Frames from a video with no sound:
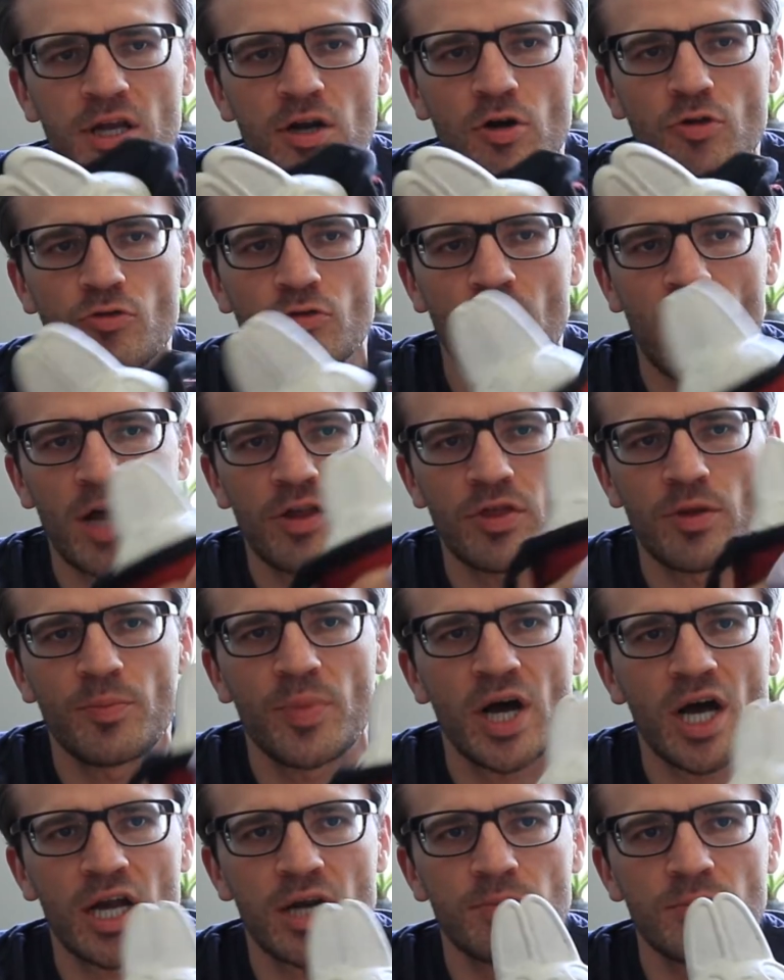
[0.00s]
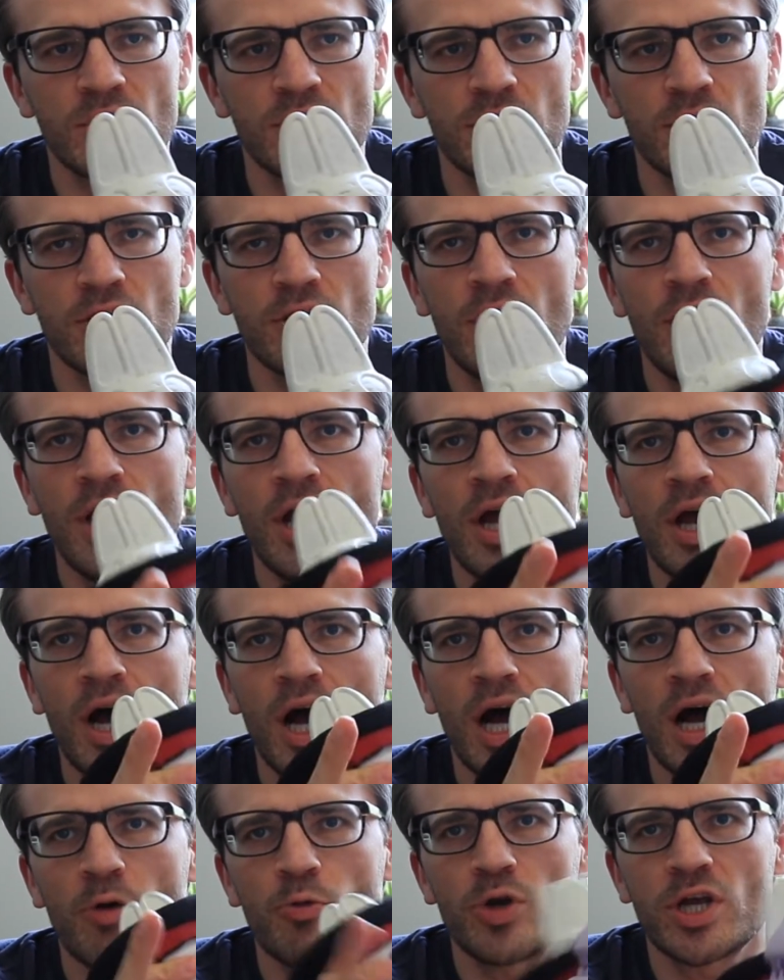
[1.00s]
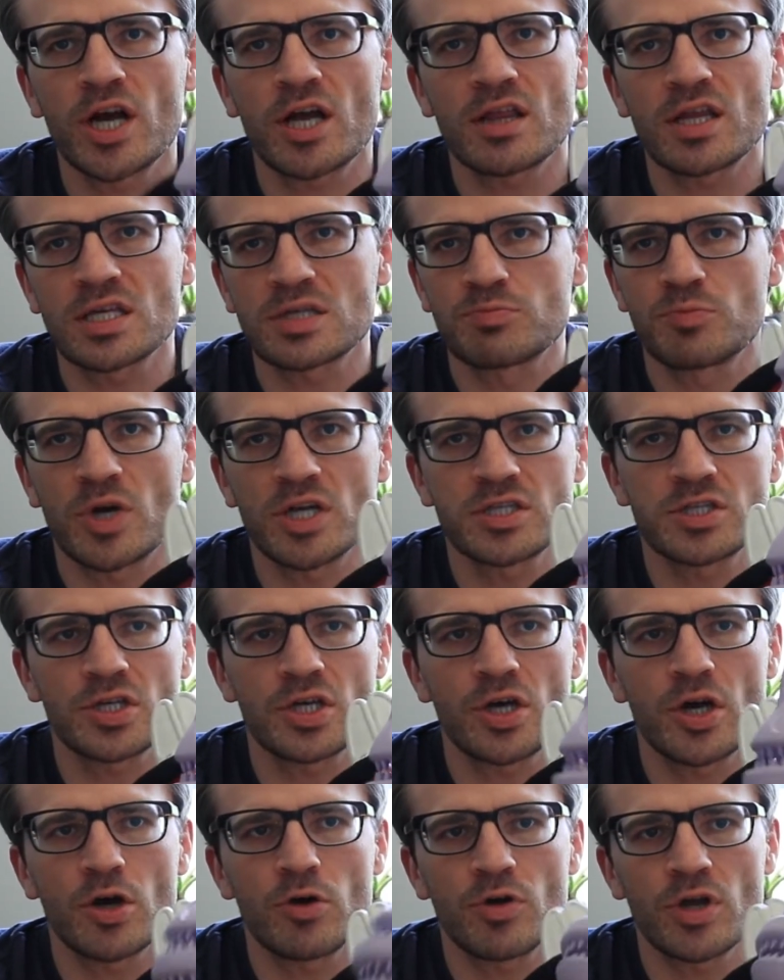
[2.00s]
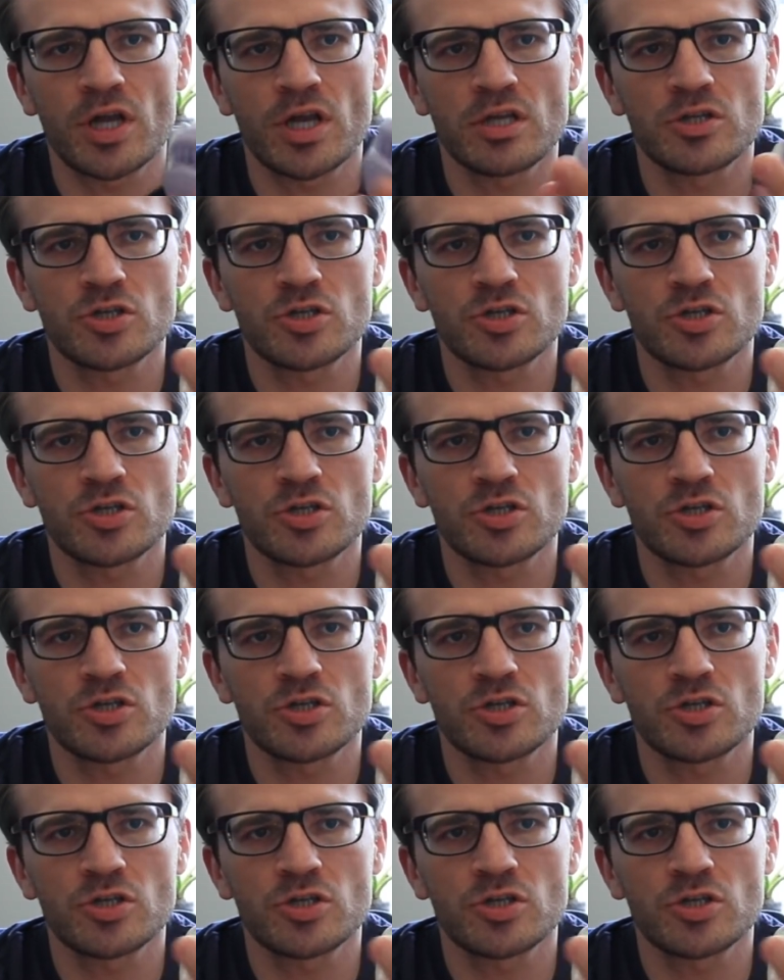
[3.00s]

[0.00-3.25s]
around the bottom here. We got this months ago, and